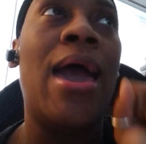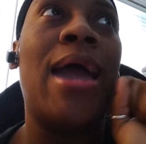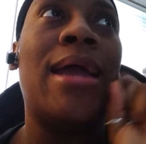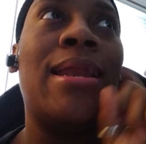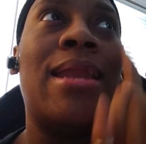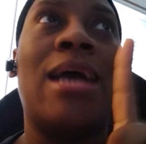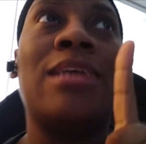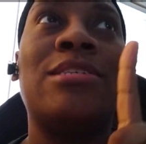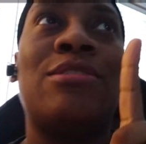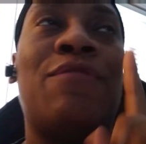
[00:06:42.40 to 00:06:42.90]

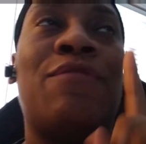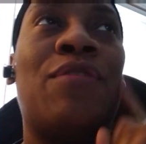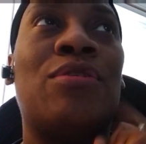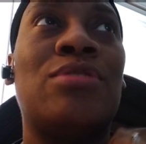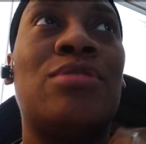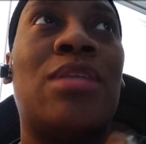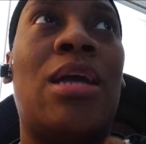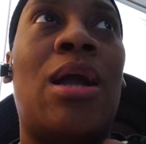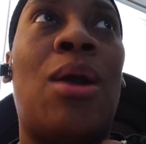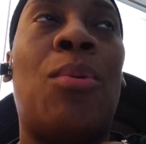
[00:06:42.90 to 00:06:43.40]
And that's the
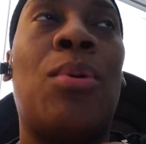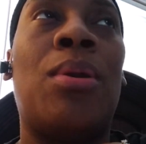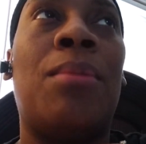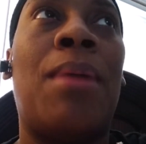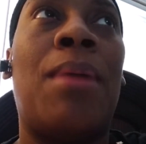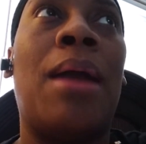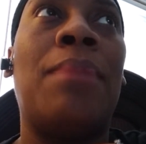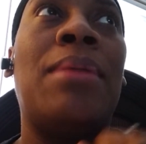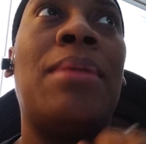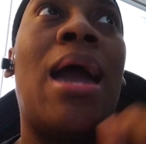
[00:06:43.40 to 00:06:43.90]
first thing I want to
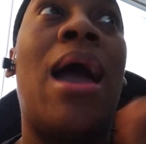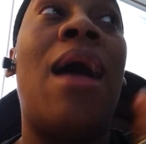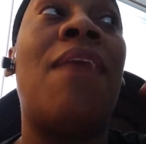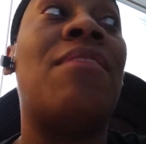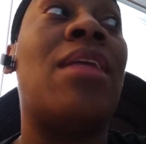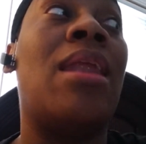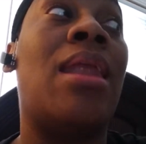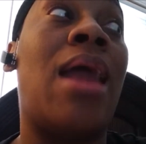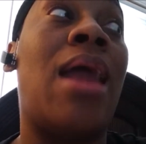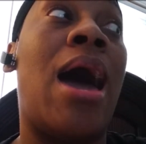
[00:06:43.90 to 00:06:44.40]
buy me. I have
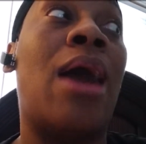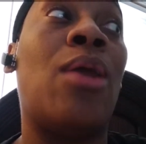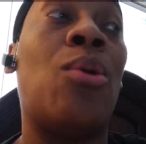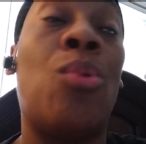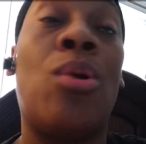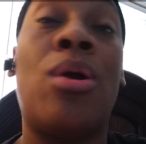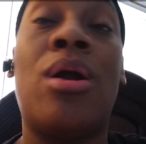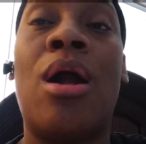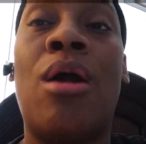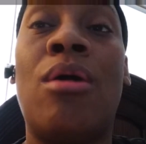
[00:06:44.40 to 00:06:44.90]
a lot of
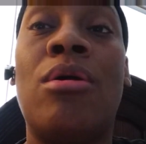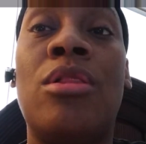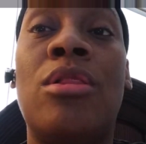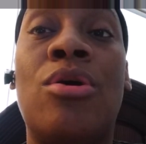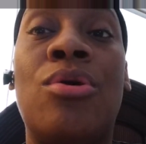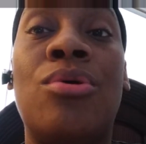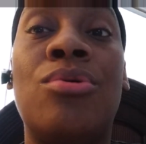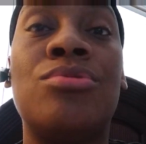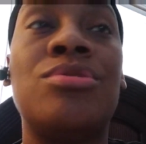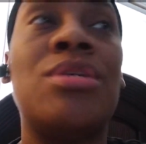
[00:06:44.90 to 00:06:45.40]
workout
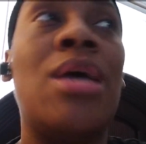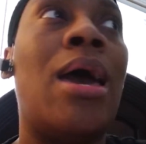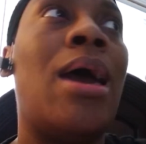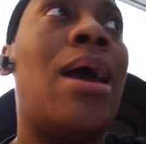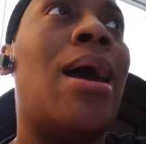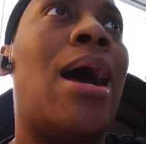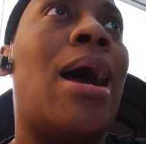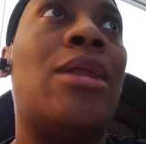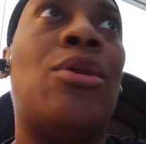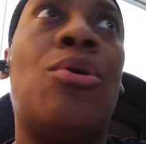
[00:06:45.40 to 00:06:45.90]
clothes.
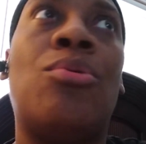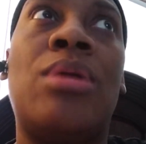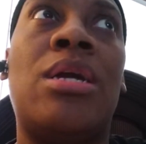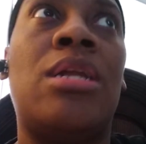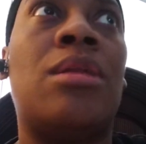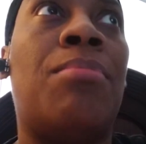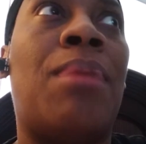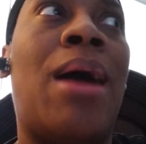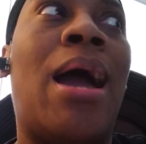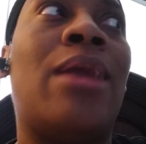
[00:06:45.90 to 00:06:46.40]
I don't
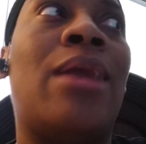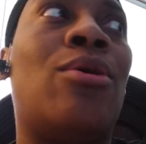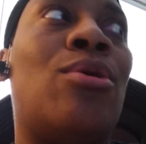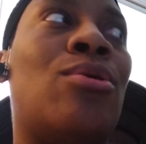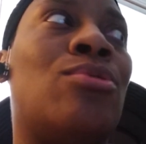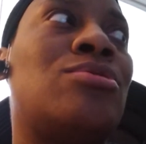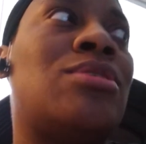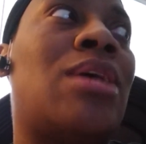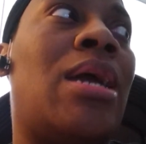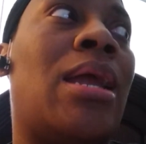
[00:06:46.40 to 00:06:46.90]
need to buy
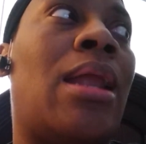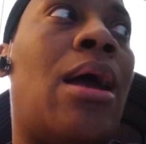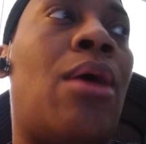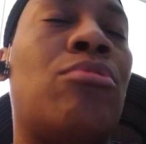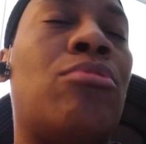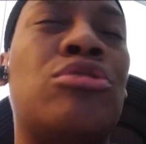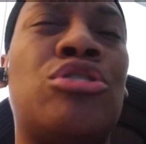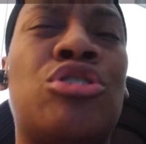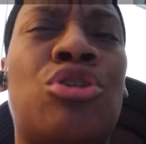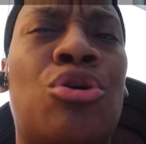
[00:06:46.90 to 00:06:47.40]
those. And I
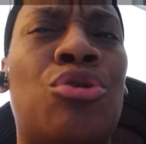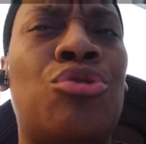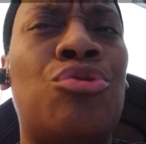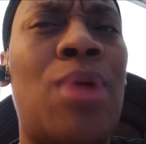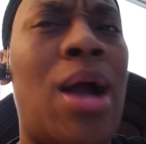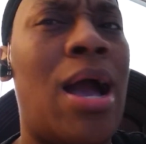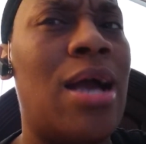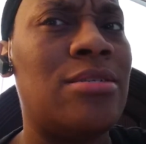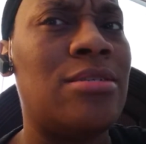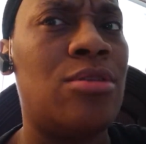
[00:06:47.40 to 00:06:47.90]
will show you
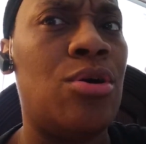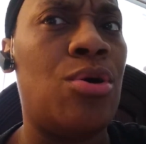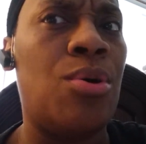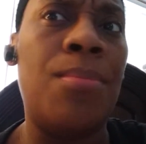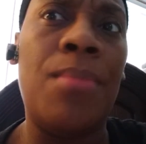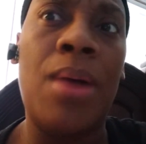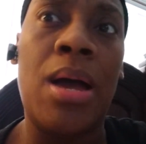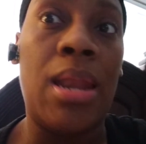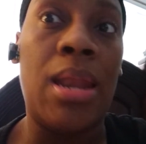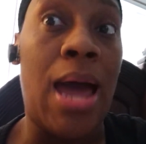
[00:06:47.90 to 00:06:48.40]
guys
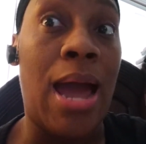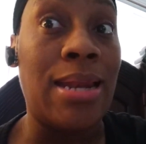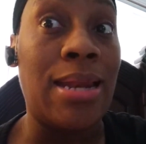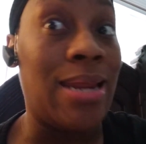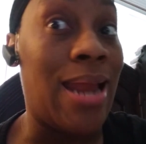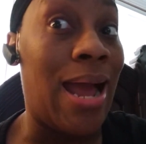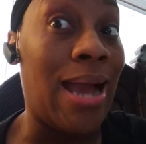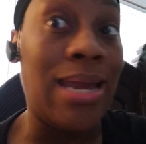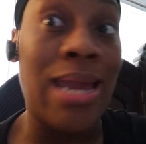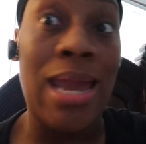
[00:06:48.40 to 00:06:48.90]
though a lot
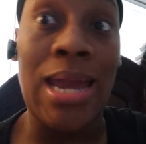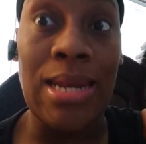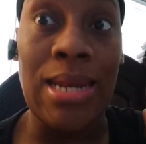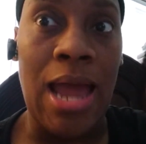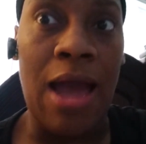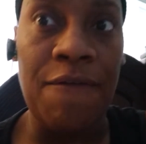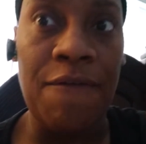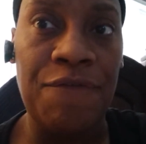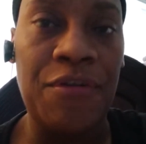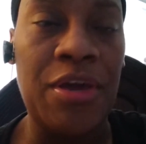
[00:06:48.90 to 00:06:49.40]
that I
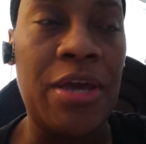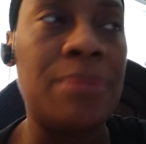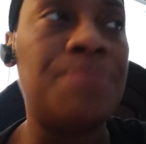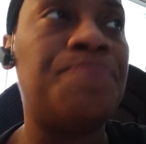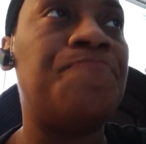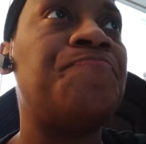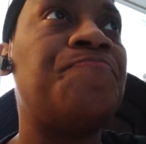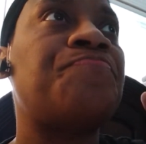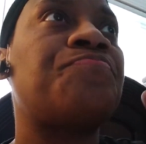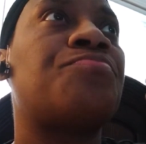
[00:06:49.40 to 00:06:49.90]
cannot fit.
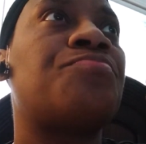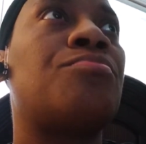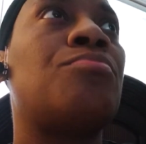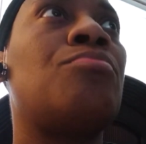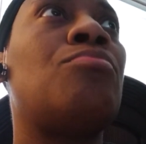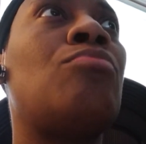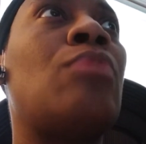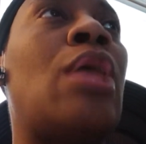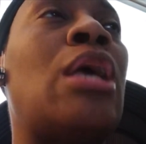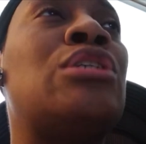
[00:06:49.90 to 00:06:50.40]

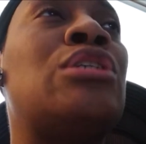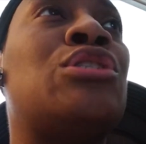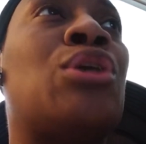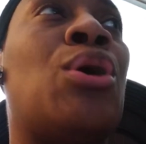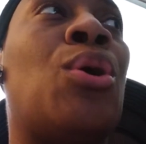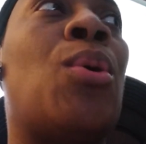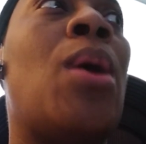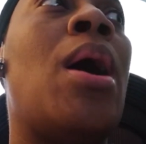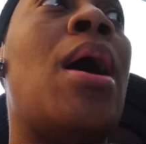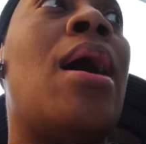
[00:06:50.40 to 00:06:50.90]

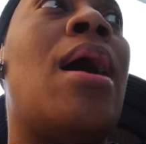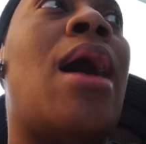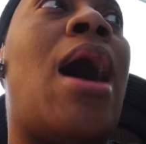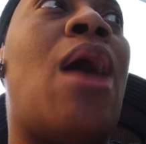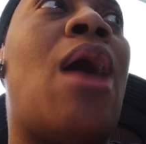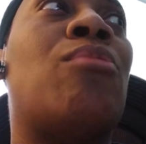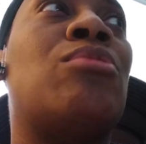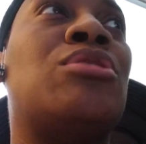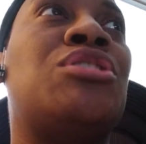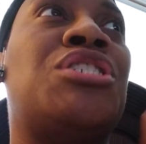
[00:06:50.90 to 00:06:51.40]
So
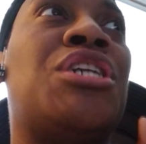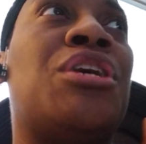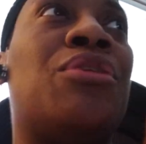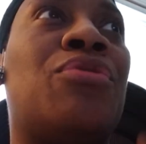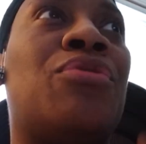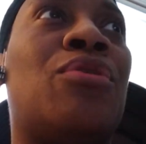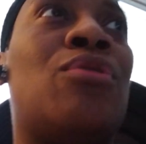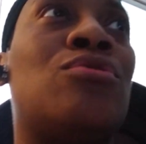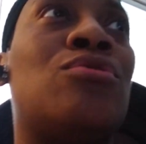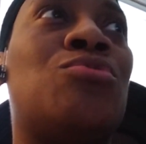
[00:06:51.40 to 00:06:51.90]
I will
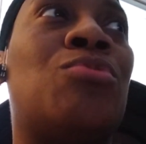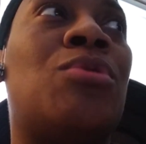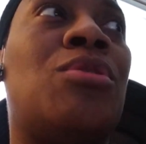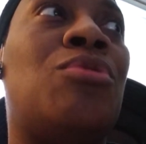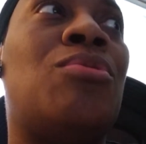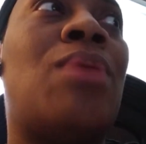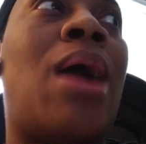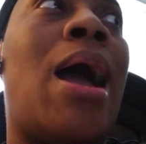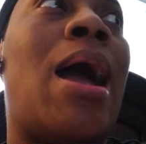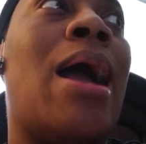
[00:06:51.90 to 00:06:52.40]
share those with
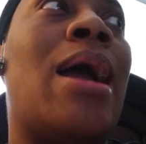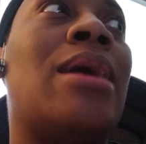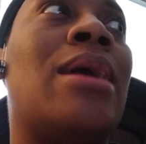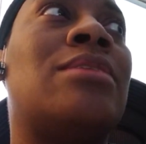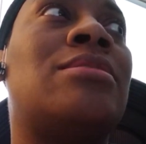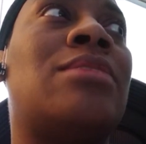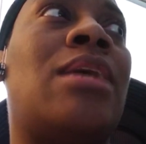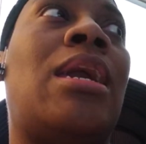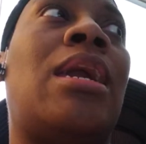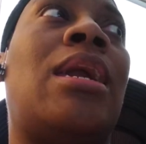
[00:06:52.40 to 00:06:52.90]
you
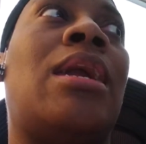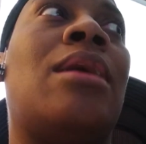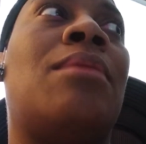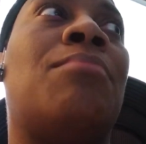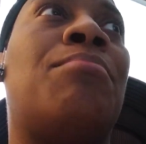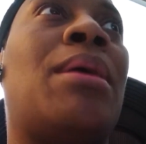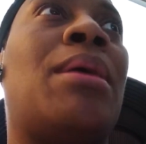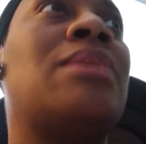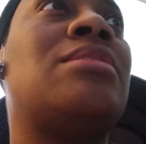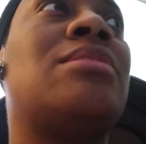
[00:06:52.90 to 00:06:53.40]
guys.
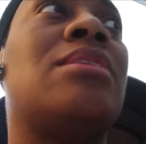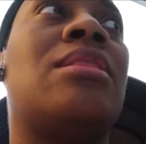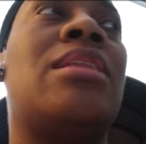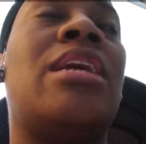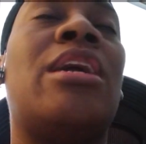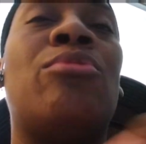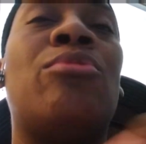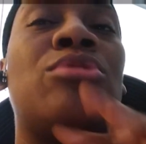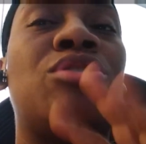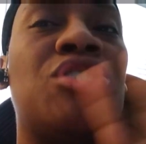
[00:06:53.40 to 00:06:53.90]
And
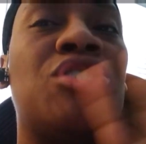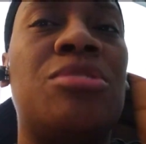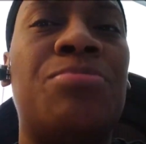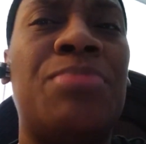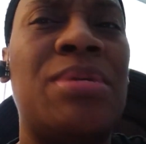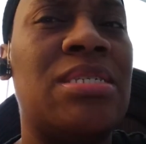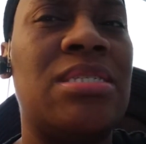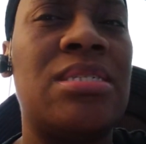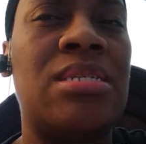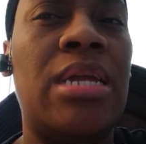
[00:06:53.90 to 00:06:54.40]
basically it will just
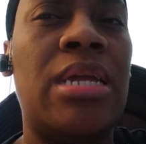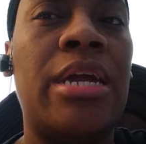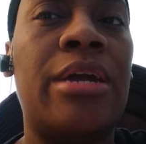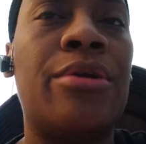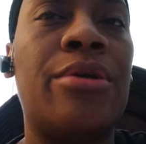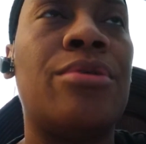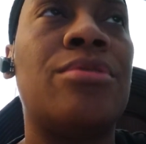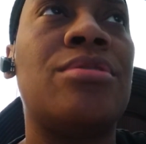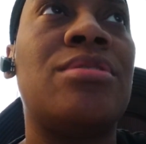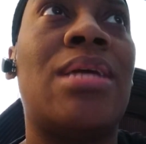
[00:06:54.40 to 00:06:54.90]
be
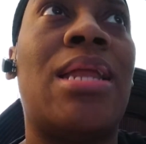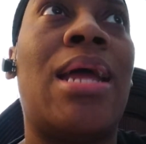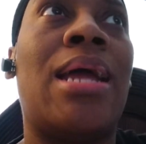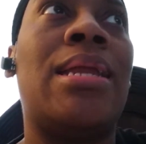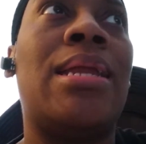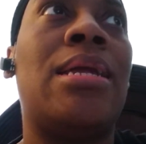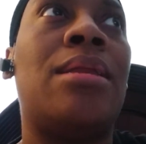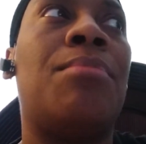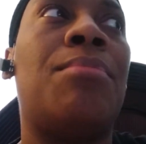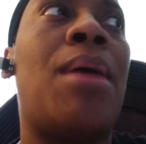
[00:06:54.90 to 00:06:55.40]
sneakers that I
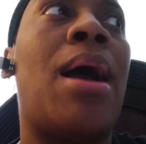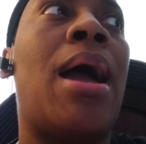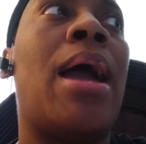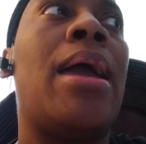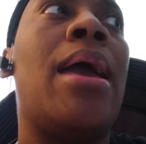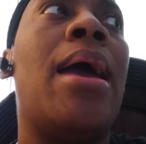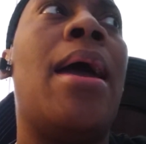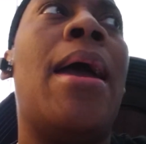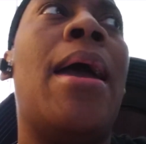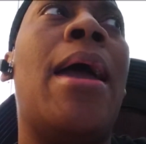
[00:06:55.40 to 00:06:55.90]
need to
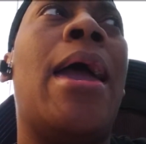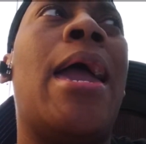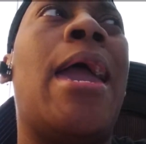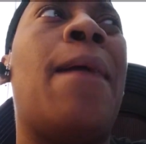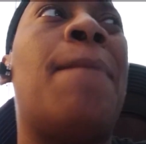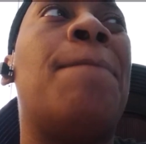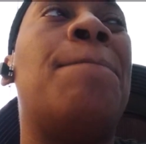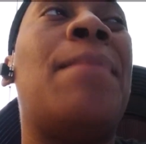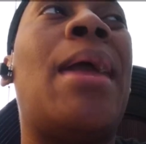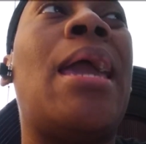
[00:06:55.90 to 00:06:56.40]
buy and